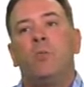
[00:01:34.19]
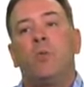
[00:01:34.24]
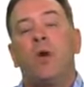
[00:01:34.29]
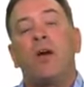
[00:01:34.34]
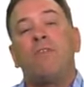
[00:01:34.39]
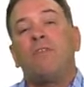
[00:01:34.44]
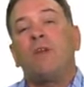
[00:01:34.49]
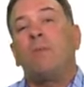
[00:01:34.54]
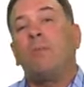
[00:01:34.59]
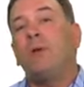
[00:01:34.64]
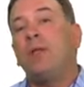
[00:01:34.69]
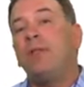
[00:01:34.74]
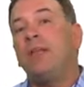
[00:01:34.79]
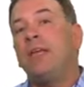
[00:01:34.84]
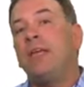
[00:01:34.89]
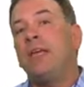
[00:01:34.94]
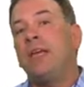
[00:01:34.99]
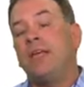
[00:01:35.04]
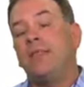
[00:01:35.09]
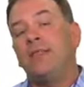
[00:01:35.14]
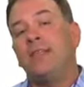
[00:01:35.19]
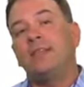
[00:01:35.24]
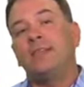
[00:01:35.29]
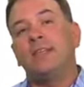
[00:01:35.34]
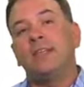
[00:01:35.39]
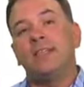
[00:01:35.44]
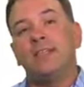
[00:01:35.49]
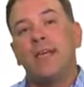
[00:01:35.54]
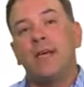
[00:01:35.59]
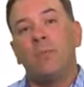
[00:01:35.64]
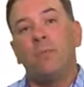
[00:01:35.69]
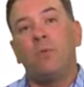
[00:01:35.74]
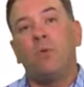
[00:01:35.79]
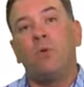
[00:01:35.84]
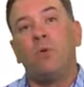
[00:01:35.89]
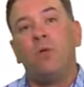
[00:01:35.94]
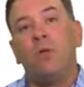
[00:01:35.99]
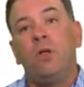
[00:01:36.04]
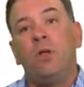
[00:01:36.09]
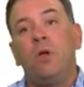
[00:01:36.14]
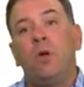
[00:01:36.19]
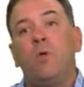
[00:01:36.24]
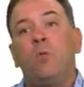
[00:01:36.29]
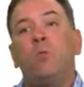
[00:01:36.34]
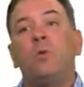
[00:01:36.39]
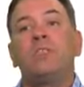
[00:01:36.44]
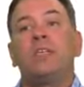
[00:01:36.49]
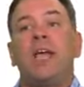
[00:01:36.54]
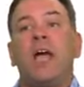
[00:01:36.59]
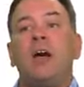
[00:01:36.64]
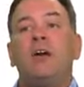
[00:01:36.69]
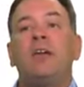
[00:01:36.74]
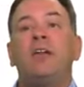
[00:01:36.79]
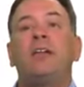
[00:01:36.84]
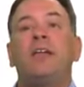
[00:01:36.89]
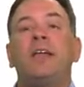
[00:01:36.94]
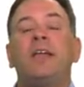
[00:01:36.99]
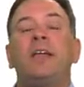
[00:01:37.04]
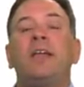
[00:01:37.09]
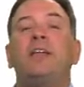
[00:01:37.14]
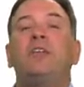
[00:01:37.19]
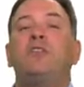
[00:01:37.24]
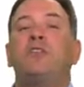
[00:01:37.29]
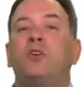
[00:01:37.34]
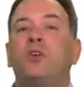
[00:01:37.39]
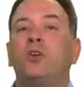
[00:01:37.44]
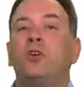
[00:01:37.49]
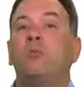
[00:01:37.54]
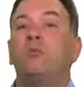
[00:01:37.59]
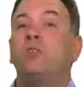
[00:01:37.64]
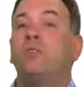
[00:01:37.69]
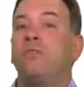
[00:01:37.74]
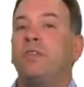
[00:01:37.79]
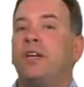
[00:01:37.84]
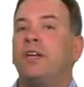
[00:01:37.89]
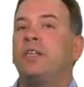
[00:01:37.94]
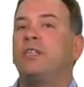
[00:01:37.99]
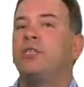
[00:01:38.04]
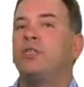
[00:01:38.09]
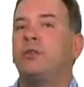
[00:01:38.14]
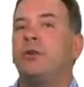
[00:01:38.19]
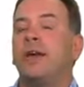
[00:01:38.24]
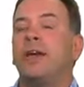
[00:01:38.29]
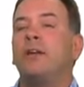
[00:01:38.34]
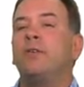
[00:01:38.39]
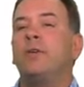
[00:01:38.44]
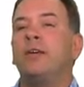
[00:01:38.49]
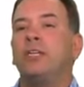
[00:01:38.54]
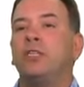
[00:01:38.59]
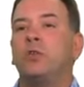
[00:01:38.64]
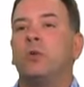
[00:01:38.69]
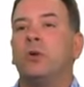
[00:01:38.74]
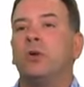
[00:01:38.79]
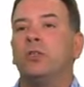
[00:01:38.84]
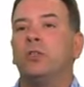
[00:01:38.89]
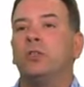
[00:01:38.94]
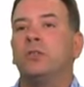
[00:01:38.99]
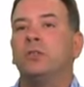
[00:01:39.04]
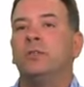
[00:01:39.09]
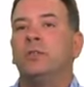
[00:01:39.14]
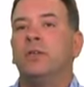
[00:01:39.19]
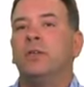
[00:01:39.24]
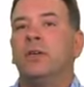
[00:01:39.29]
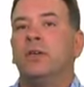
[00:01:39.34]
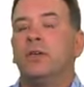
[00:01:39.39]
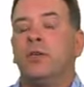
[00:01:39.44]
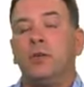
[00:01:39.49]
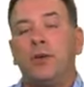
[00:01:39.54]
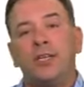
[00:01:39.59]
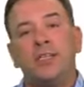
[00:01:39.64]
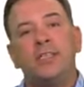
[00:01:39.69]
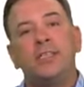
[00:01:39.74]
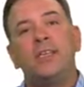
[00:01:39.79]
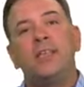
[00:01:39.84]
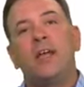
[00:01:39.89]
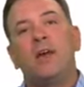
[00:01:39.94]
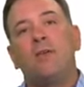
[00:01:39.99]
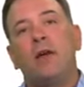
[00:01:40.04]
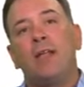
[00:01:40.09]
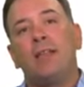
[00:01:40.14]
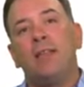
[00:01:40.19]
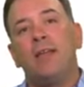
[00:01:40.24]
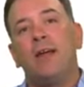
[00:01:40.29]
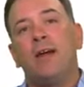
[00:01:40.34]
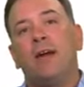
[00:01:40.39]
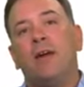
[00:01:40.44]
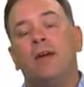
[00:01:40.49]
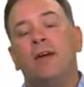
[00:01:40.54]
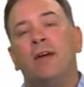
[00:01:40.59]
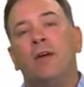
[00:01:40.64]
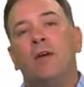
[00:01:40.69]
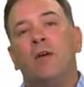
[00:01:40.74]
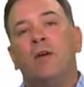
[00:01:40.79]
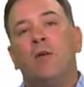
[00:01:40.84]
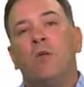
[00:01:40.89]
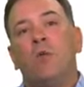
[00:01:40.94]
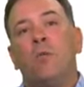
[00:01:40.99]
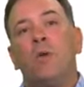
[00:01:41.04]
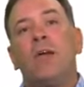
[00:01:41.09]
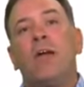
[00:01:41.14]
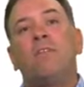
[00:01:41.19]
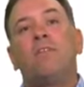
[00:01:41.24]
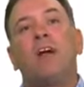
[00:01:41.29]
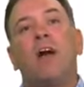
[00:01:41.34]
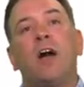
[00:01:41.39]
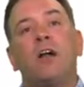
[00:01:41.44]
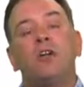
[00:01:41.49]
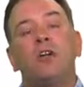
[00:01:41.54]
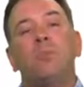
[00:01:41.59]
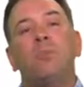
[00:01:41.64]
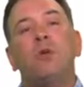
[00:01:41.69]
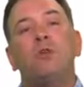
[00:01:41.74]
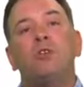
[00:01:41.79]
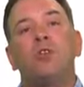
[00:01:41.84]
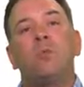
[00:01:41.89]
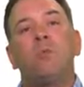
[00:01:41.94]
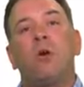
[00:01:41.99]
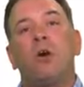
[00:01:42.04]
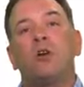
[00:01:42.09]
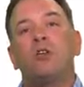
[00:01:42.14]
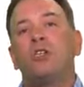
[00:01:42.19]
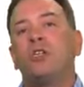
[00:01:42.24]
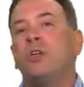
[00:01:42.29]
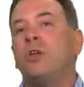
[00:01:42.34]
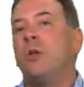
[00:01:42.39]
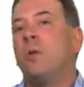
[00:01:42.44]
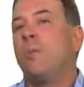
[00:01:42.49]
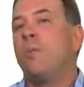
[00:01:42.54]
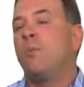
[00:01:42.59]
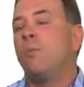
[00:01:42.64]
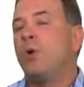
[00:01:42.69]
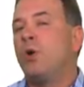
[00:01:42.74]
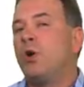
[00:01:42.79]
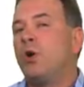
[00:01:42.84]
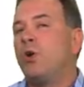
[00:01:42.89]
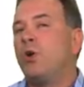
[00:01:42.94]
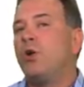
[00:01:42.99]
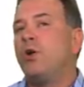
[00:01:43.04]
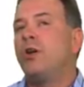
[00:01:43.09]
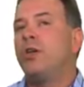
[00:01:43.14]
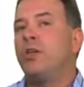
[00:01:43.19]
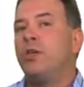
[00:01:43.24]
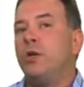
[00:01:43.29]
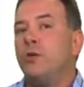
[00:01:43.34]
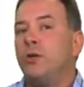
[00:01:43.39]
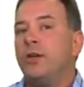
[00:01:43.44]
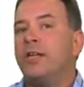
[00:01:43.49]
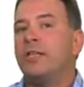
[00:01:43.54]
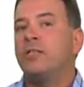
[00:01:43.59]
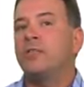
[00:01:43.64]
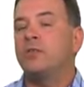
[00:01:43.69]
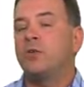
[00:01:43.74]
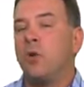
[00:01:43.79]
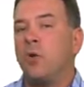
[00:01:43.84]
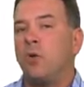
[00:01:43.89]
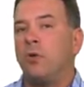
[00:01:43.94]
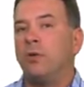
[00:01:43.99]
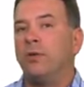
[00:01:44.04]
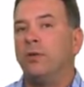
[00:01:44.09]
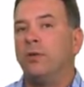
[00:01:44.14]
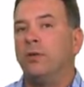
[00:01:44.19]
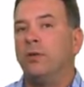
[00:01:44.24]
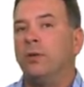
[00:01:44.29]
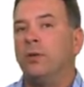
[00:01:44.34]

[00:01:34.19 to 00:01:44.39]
Profitability in this example was calculated in terms of the constrained resource. You can see that right there. We have contribution margin per unit sold.